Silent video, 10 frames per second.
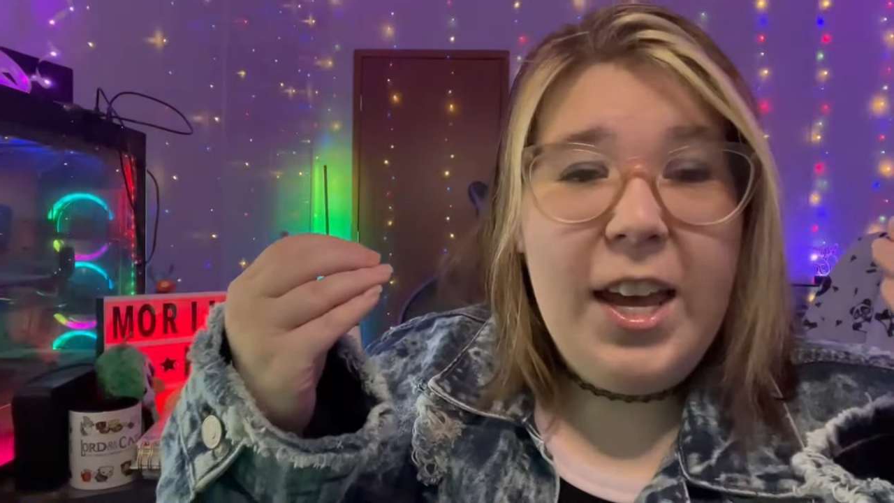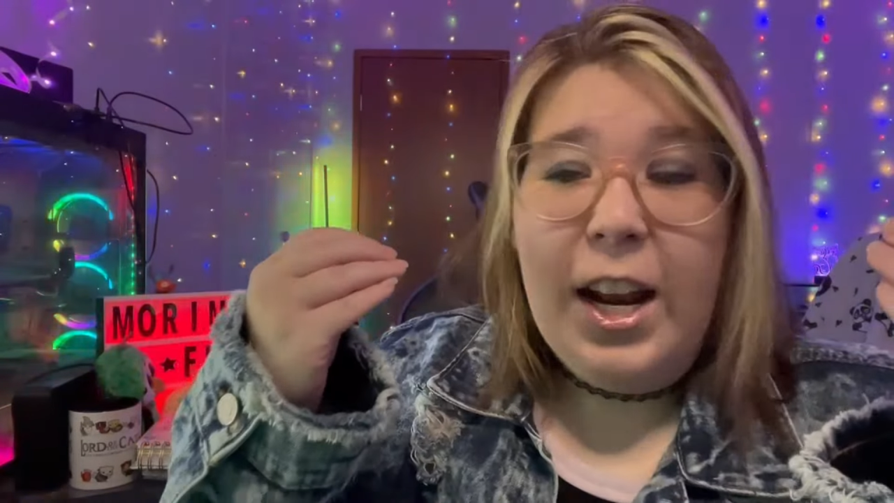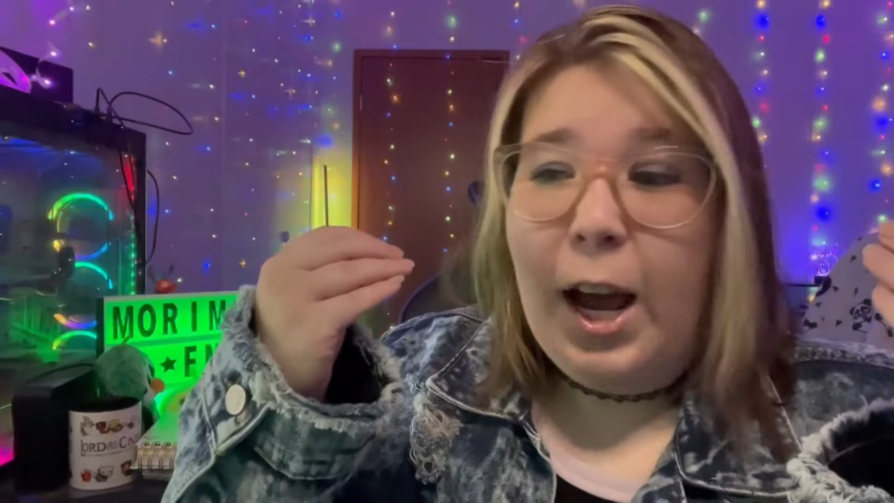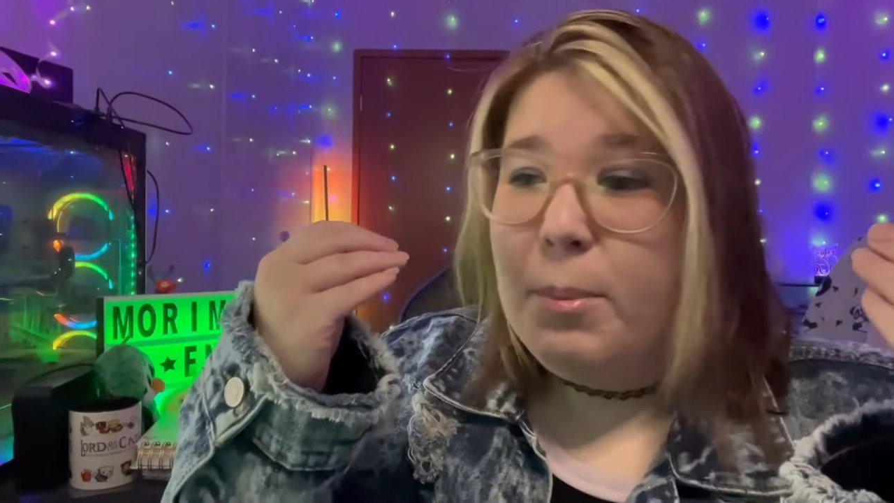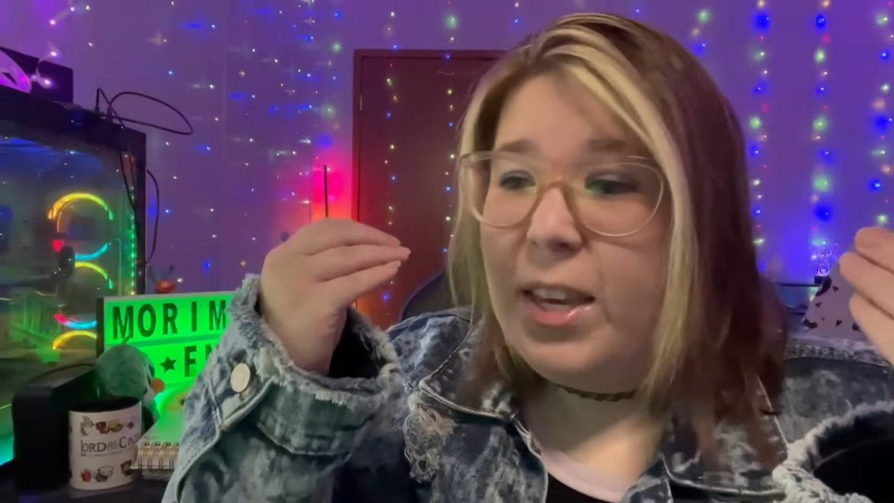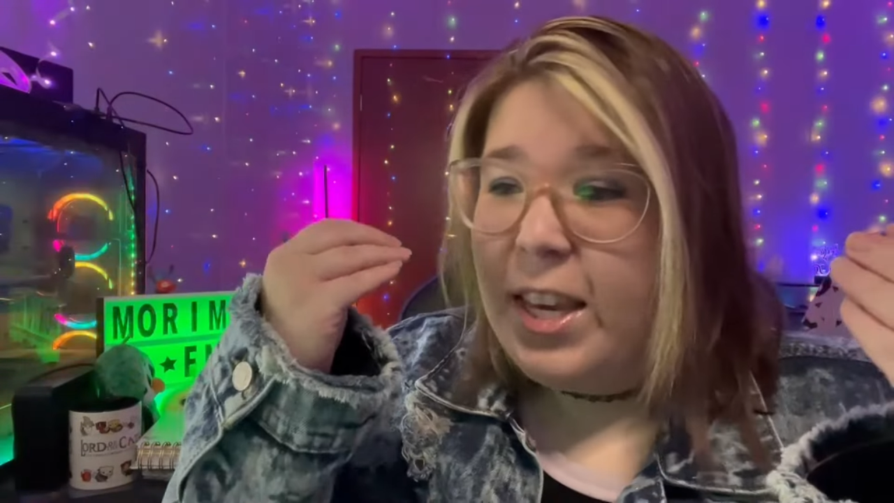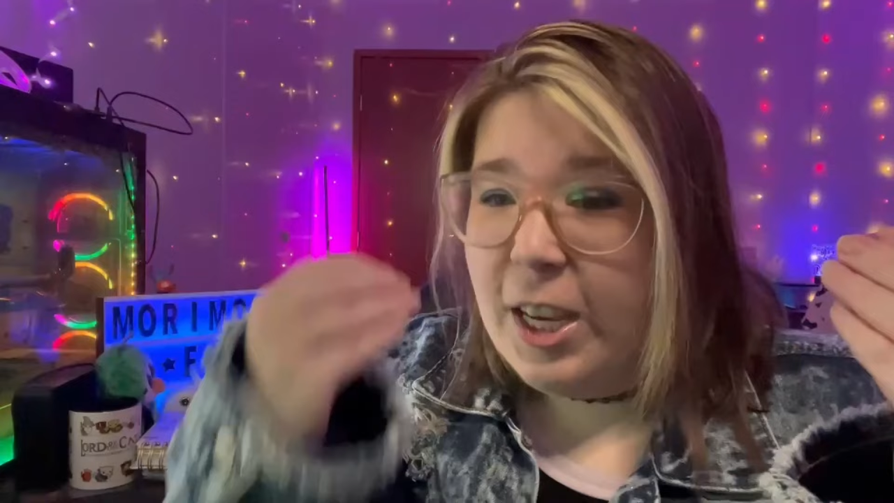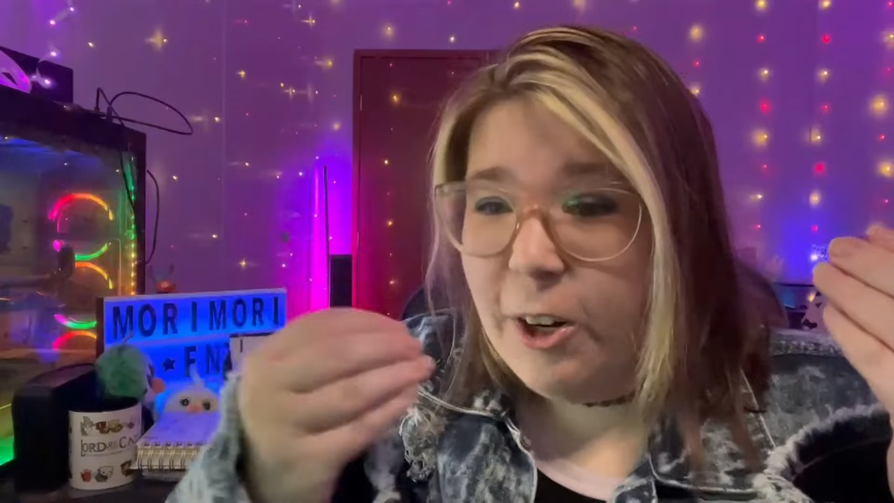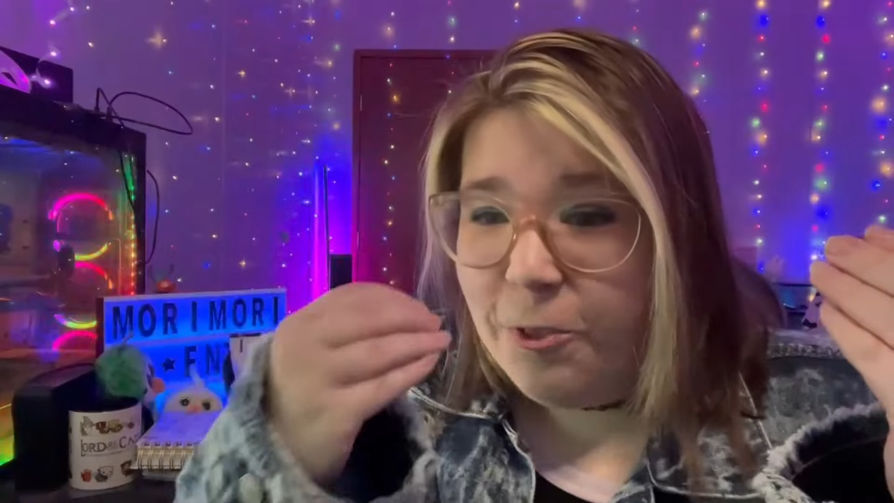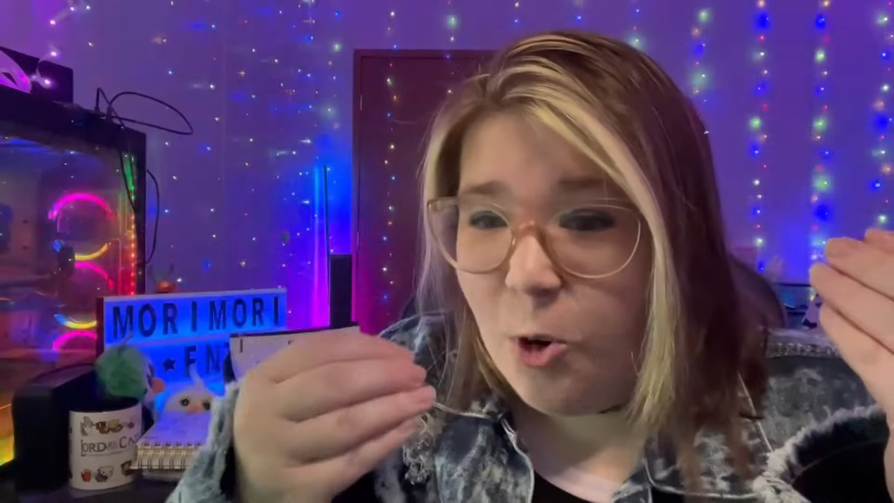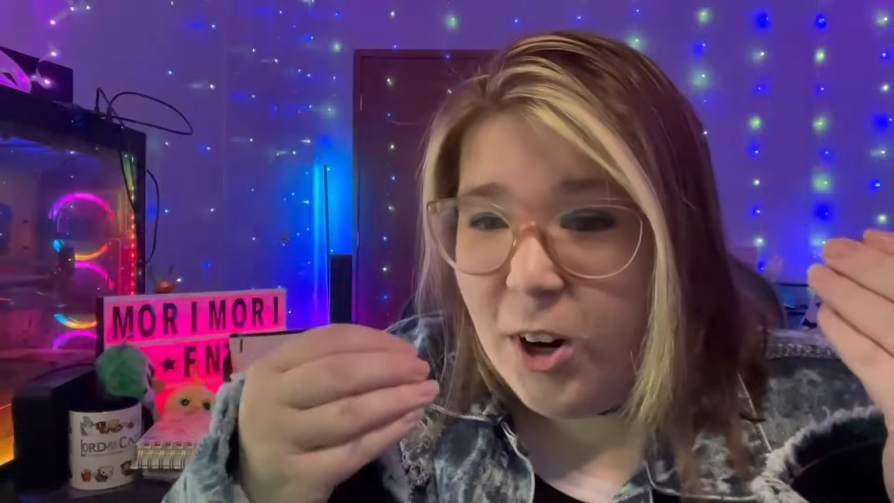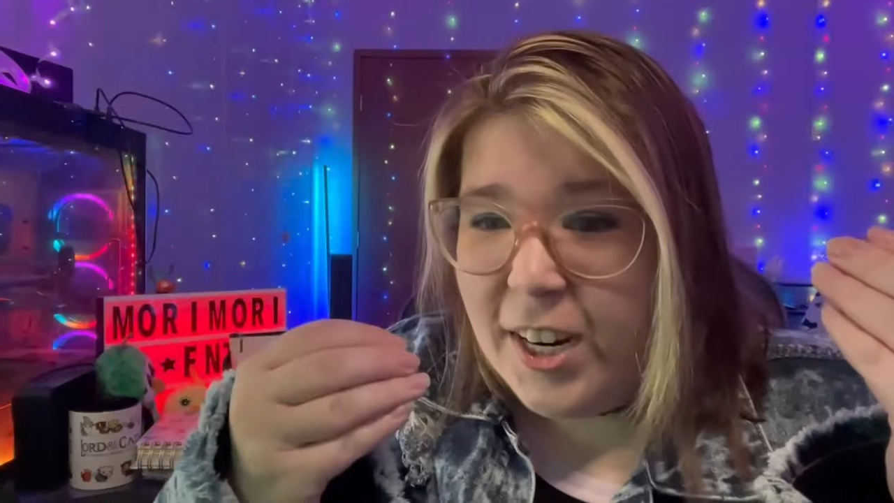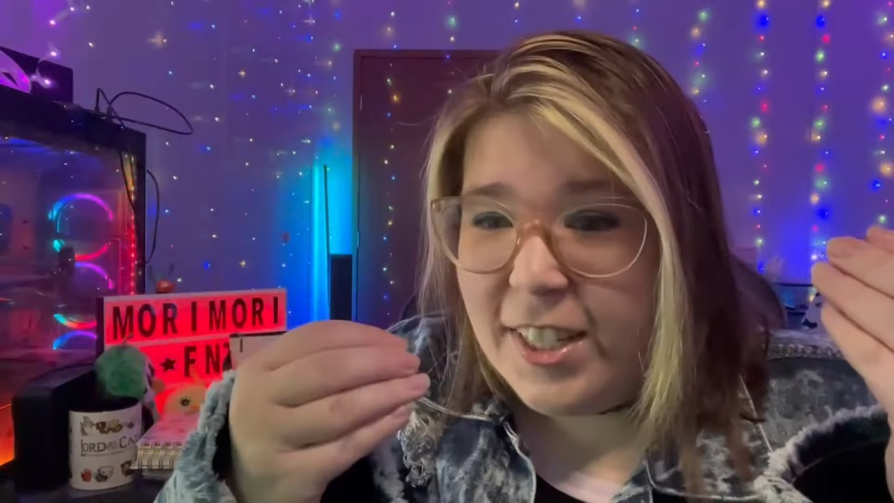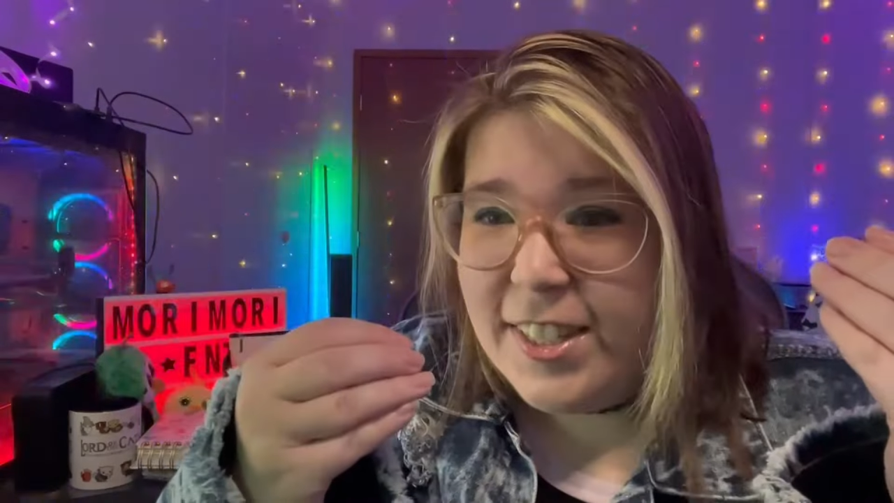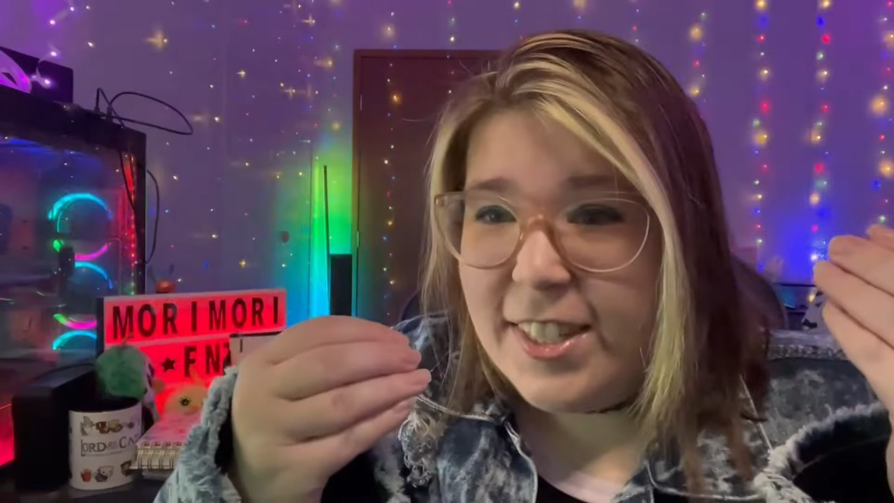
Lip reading: and I'm here for it.